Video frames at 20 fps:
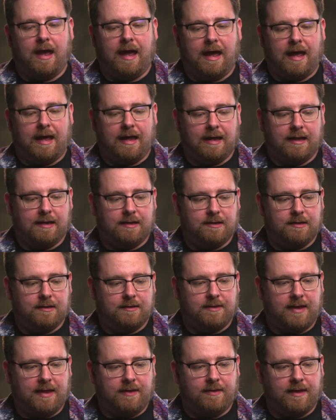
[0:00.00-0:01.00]
And
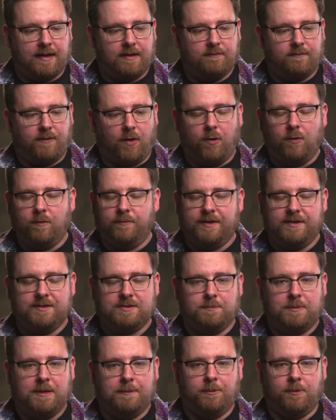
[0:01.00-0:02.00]
then that evolved
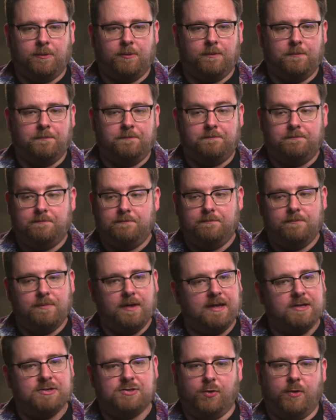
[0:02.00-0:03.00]
into people
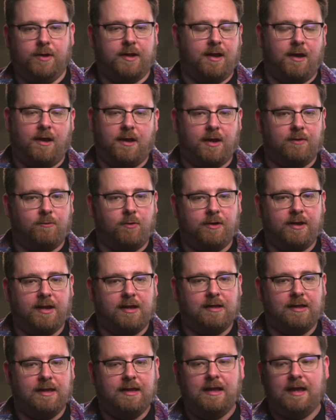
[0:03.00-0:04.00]
enjoying it
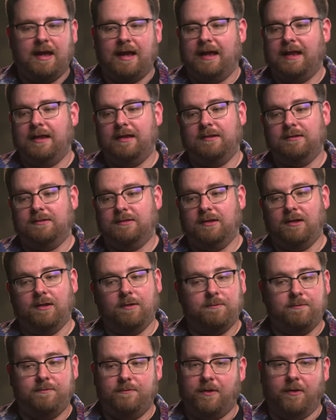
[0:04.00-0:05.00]
unironically. And, you
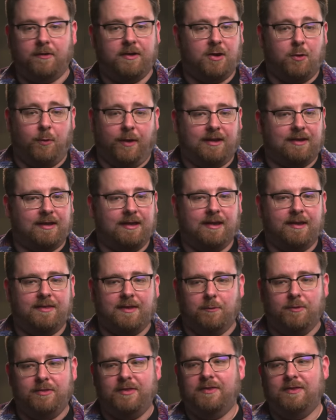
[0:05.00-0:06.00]
know, very quickly, I
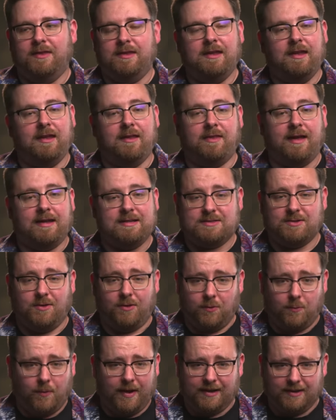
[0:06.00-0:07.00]
think within the year, that
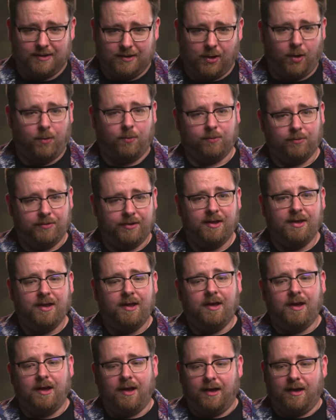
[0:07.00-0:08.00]
song went gold
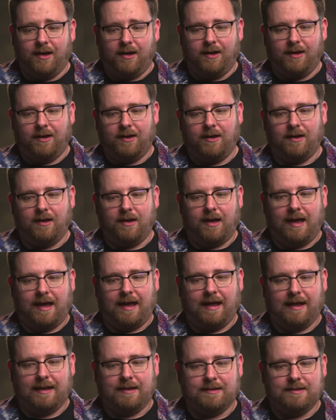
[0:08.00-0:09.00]

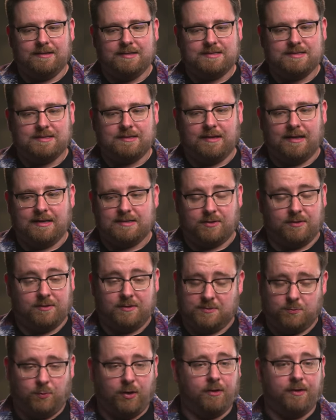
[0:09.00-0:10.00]
and is
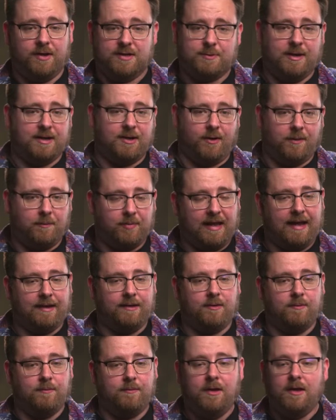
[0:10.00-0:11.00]
well on its way to going
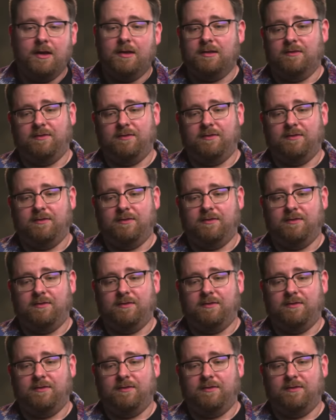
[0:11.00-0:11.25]
platinum.